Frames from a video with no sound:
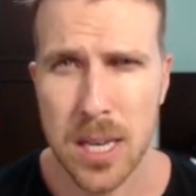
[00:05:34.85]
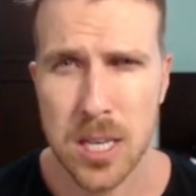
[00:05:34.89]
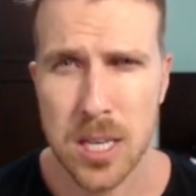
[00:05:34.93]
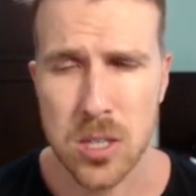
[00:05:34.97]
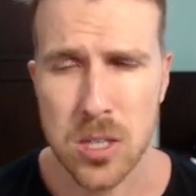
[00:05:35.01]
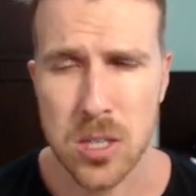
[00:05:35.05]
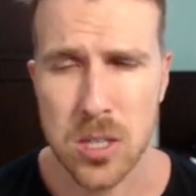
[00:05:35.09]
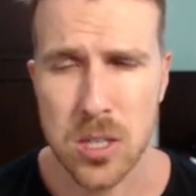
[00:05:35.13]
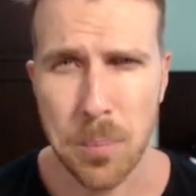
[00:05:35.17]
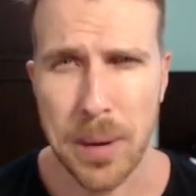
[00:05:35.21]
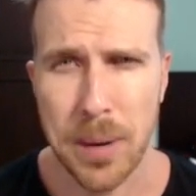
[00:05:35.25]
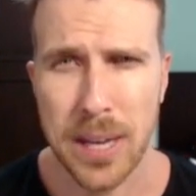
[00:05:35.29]

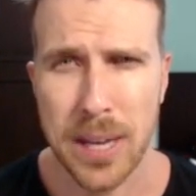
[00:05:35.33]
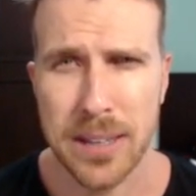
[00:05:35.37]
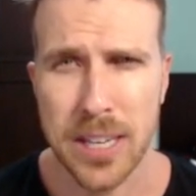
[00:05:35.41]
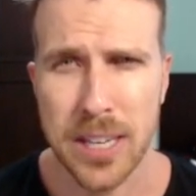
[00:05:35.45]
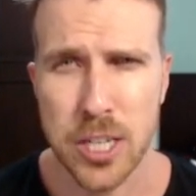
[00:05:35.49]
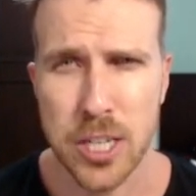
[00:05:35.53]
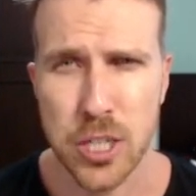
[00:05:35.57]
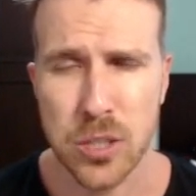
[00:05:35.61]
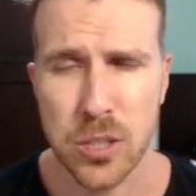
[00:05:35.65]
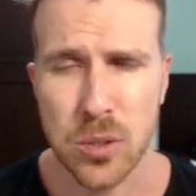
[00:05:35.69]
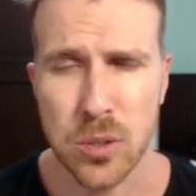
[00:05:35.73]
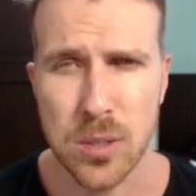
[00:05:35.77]
So pay
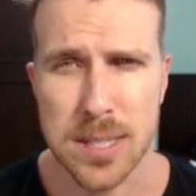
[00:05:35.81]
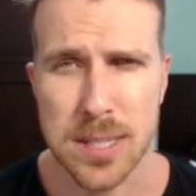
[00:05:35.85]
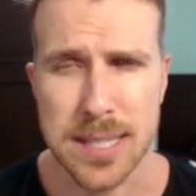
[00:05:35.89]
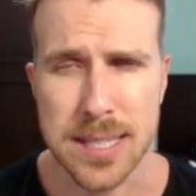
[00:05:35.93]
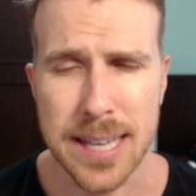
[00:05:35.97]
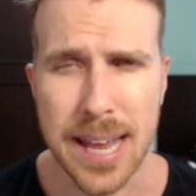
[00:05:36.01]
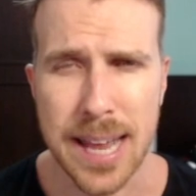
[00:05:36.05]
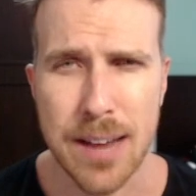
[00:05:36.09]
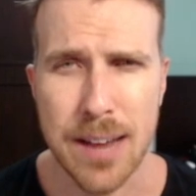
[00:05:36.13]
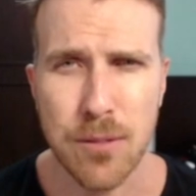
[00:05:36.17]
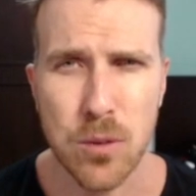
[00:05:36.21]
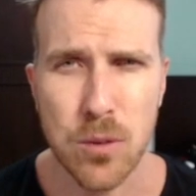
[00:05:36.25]
attention to
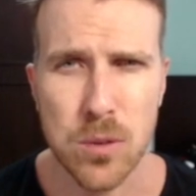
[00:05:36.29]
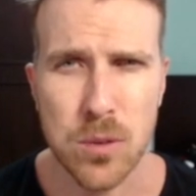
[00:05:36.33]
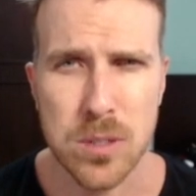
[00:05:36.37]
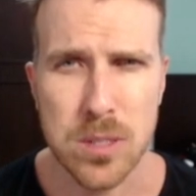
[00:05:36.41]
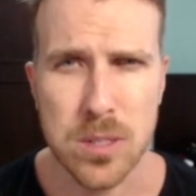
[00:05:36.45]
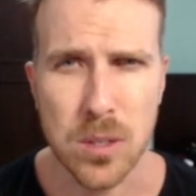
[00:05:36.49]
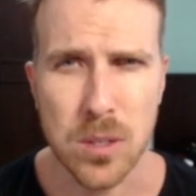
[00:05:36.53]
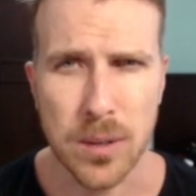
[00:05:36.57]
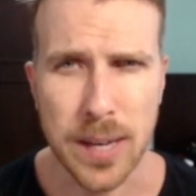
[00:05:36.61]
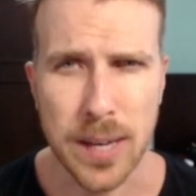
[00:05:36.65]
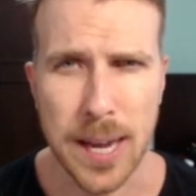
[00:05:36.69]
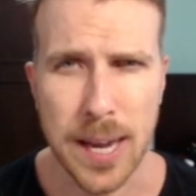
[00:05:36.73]
these
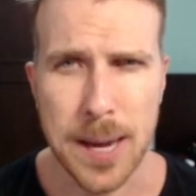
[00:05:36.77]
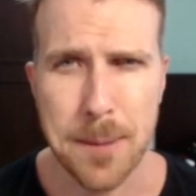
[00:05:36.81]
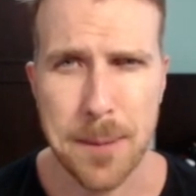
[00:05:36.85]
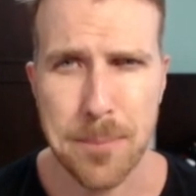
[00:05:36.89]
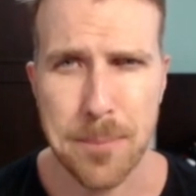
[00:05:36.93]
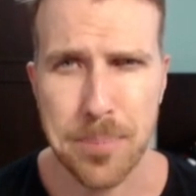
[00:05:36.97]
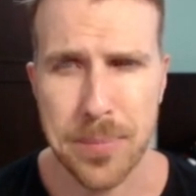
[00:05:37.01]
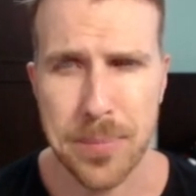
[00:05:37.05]
levels, okay?